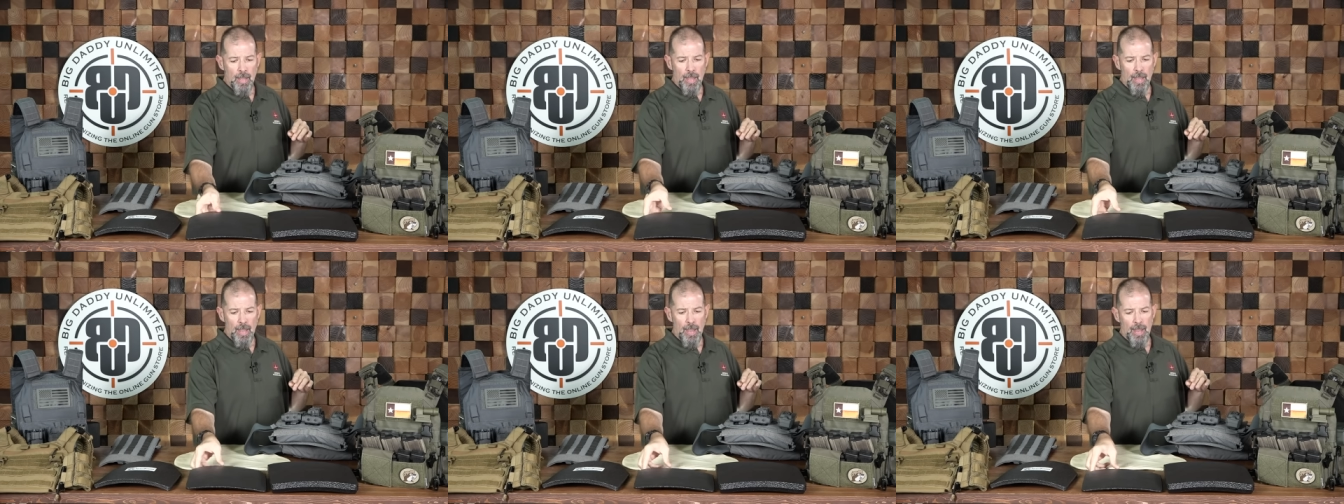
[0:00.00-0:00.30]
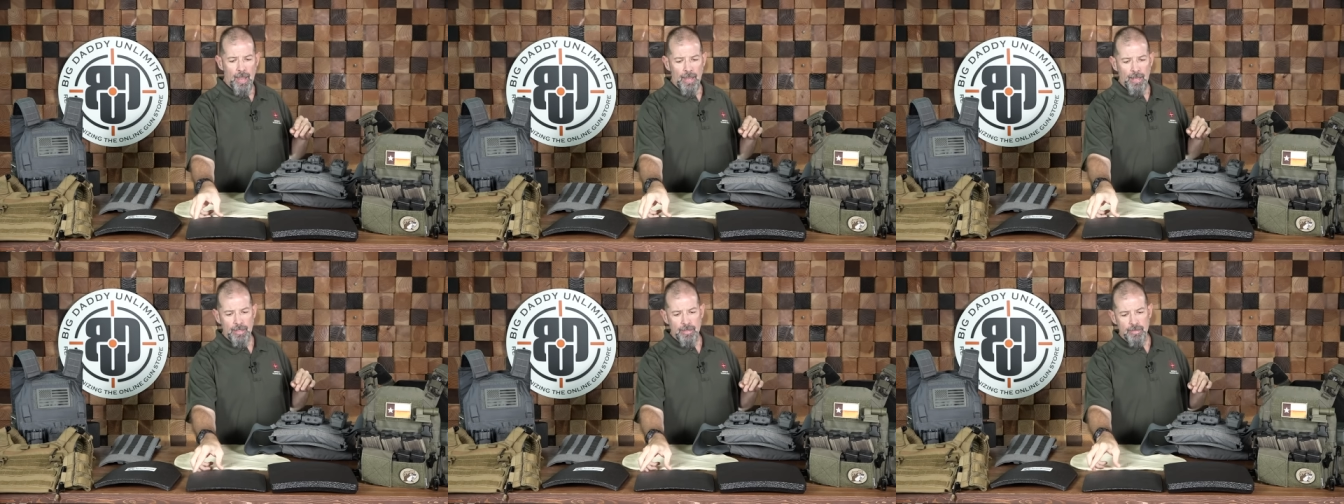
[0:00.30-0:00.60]

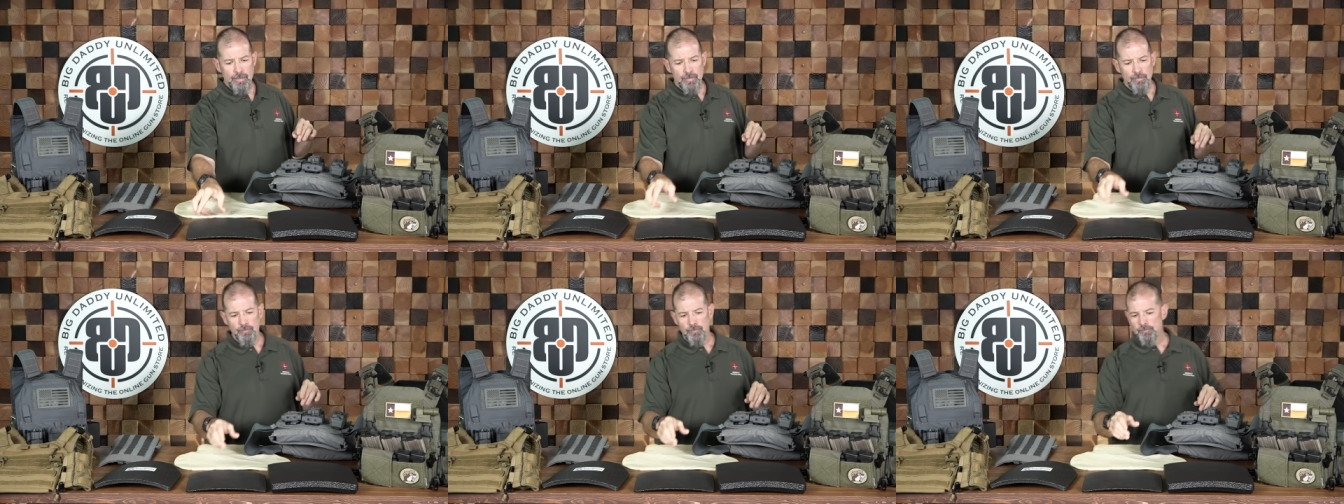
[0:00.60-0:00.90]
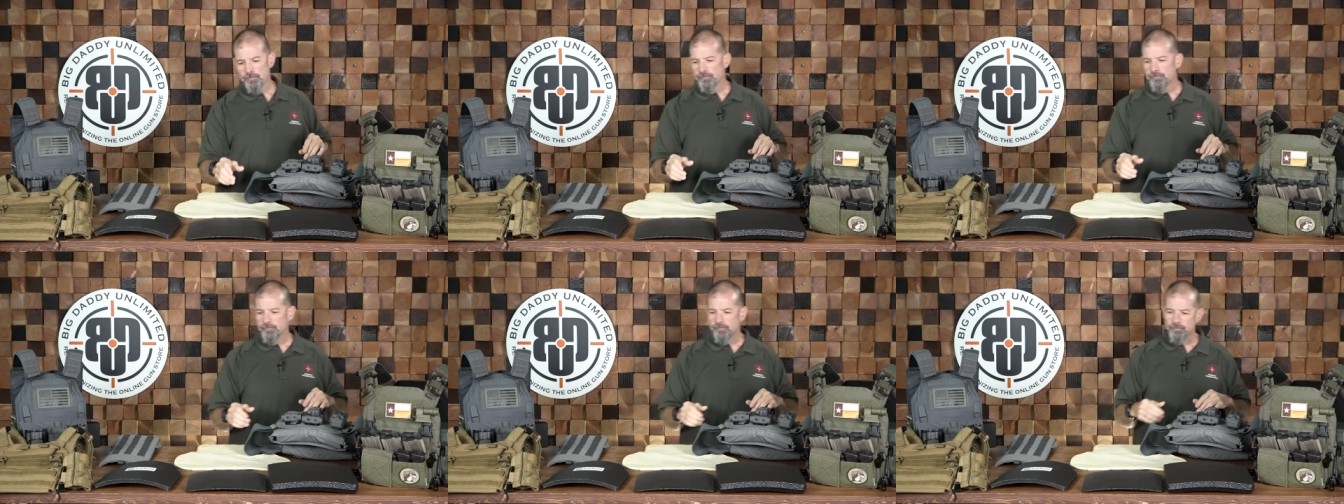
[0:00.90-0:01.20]
And
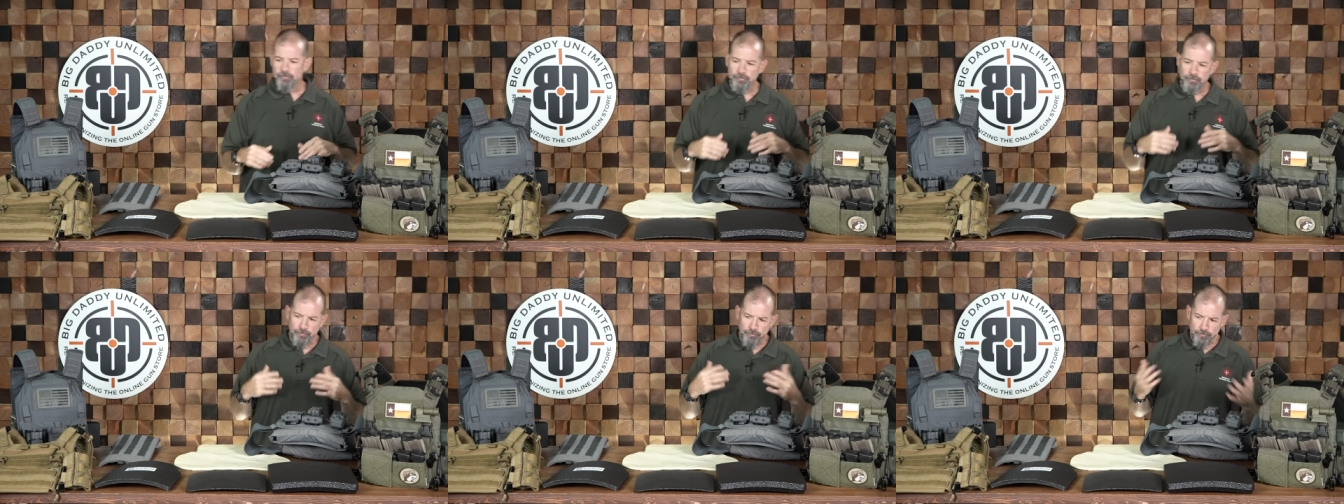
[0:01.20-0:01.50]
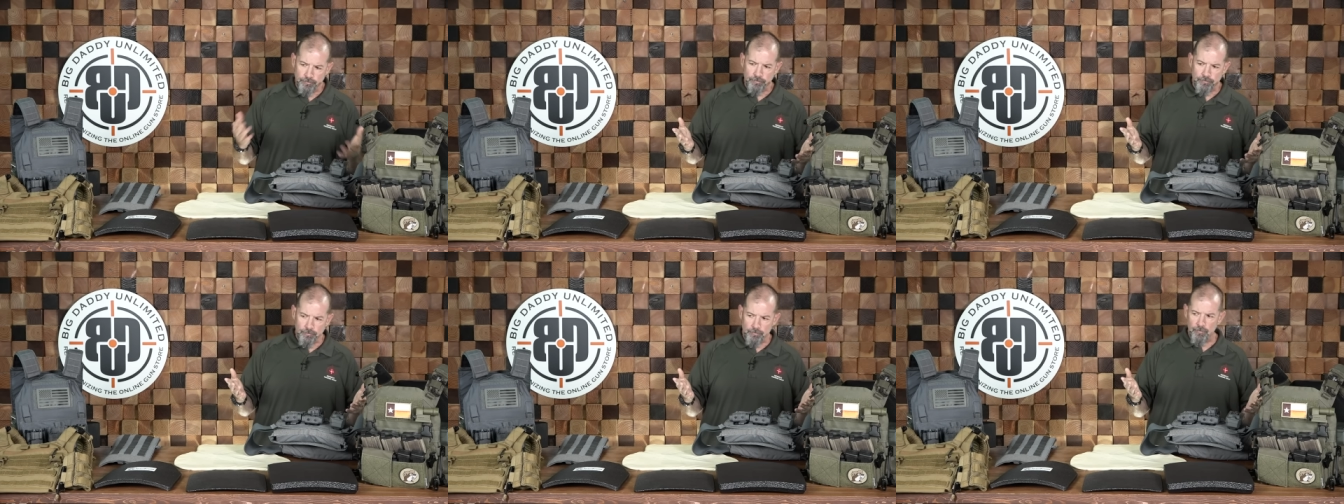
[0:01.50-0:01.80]

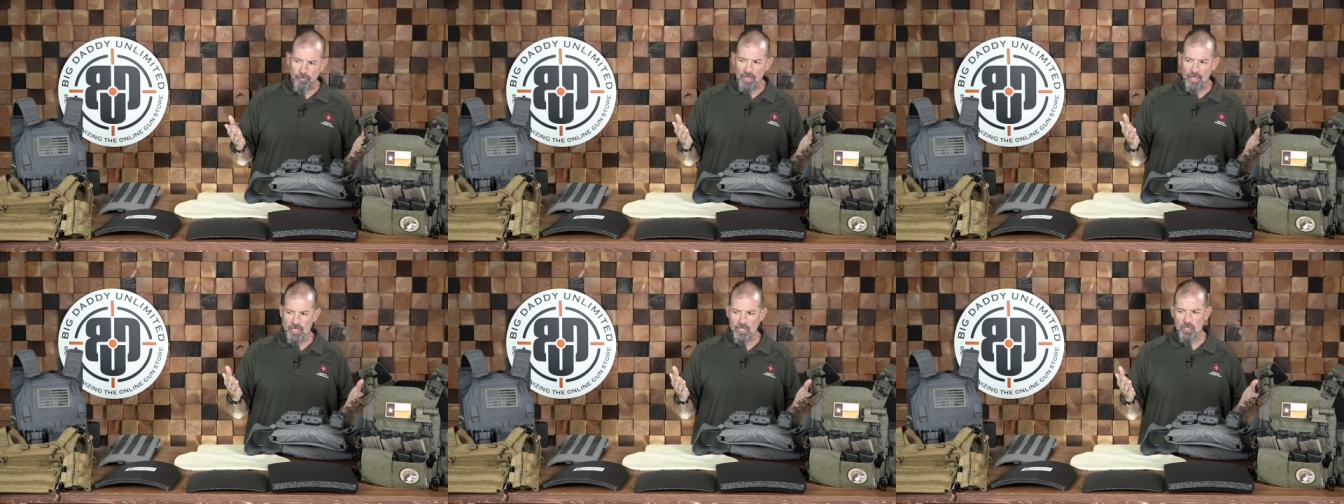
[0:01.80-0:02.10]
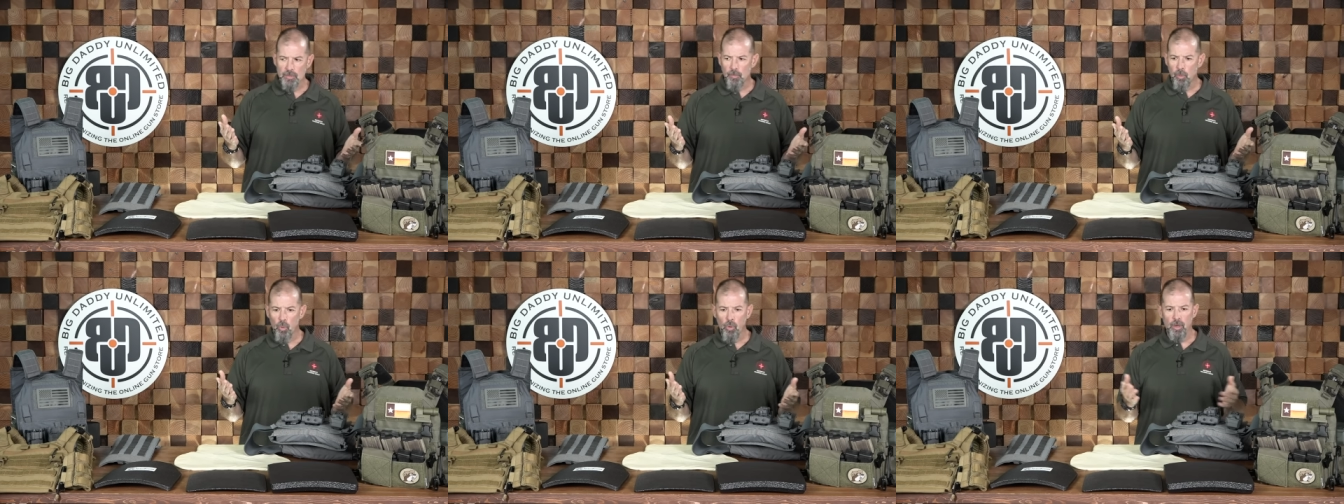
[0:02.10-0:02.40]
it's
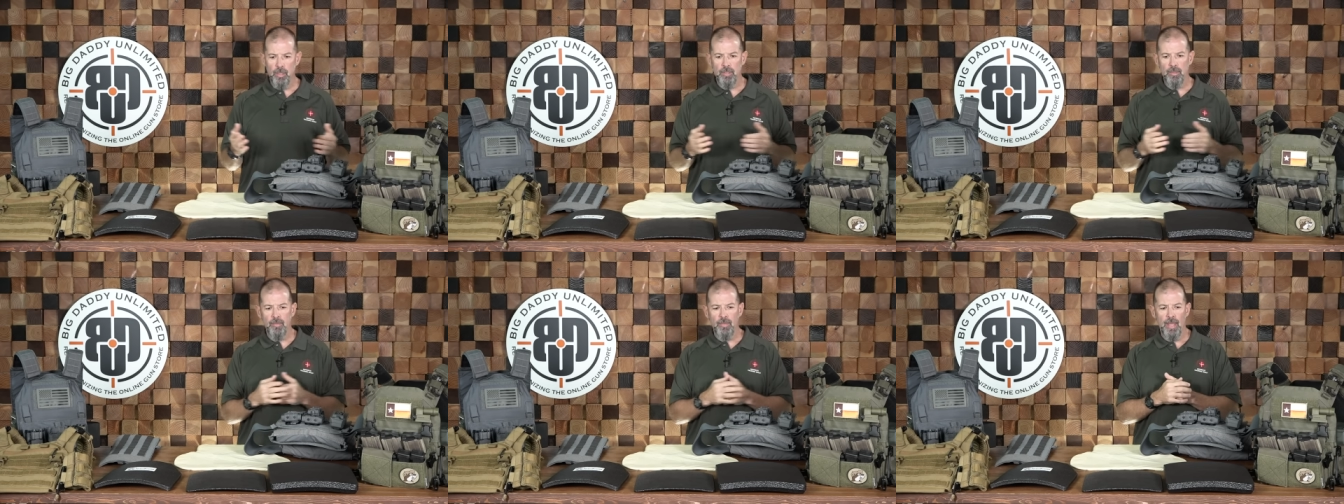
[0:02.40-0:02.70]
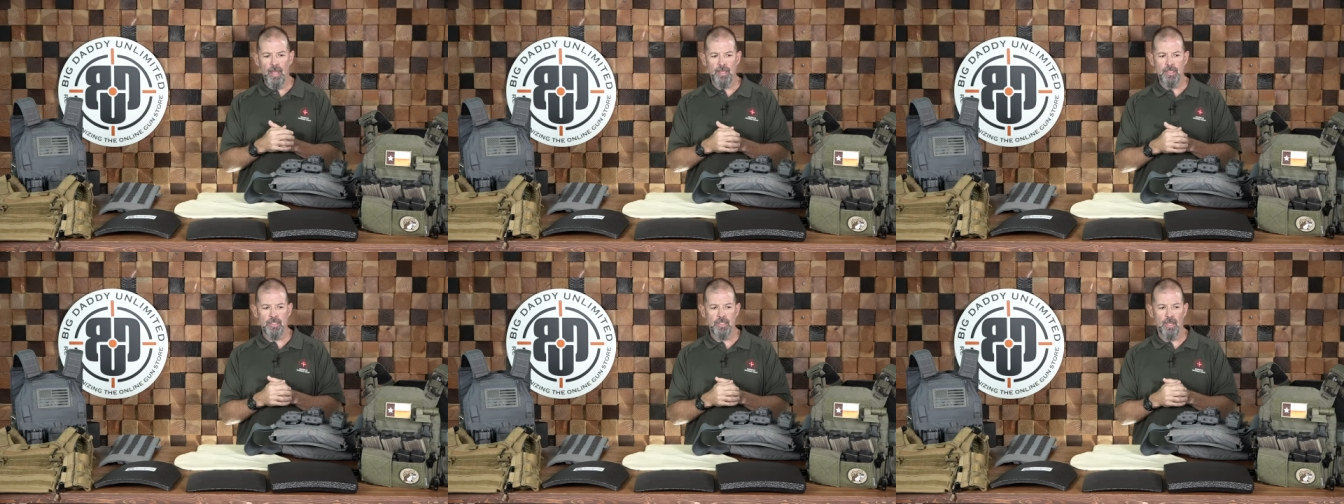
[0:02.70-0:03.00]
important
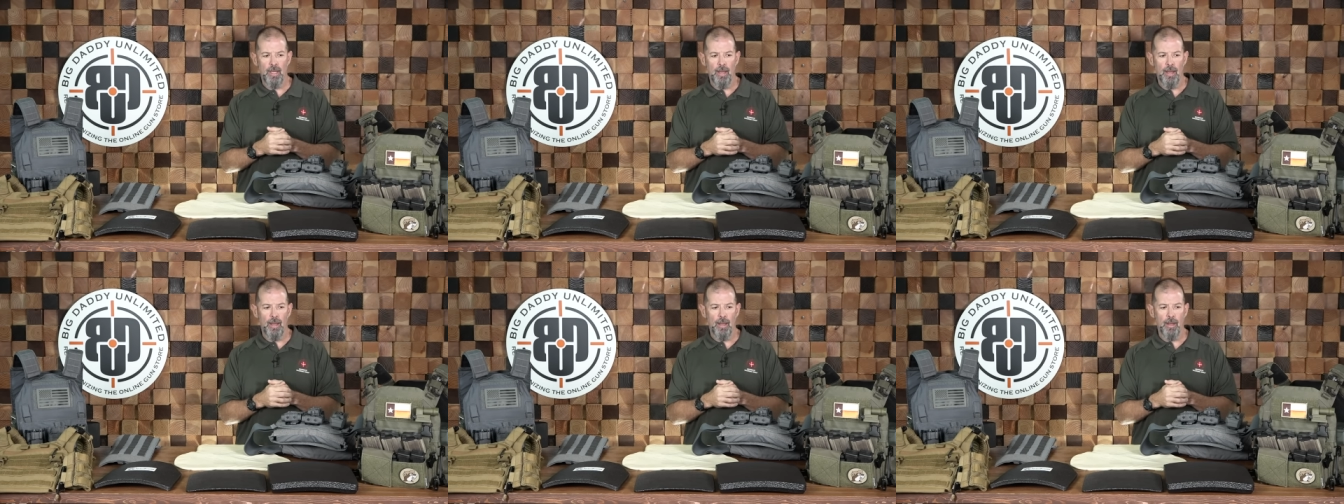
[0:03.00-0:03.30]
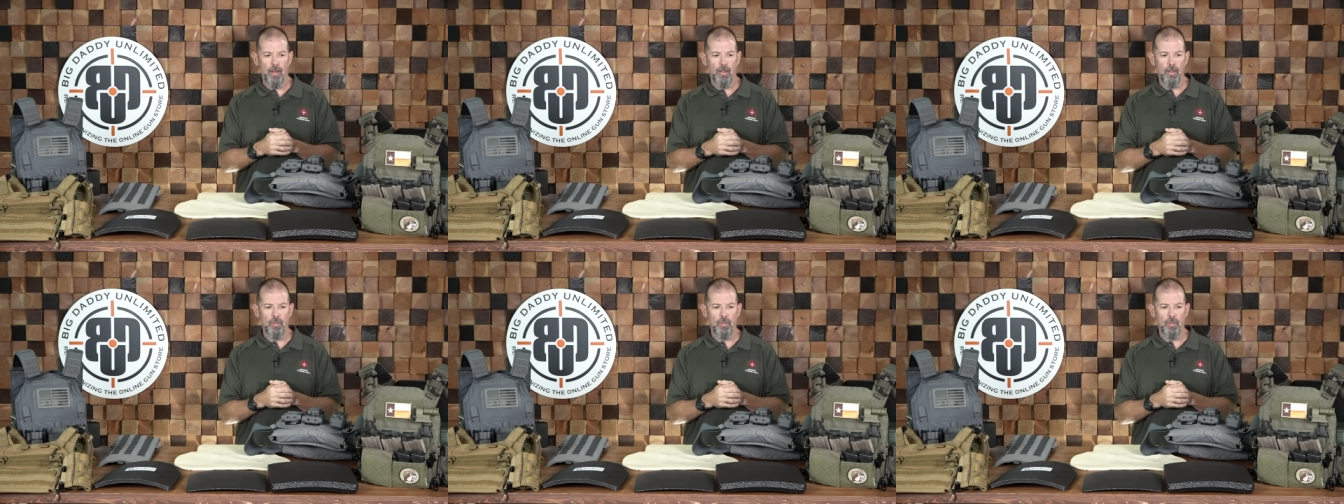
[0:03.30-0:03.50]
that uh,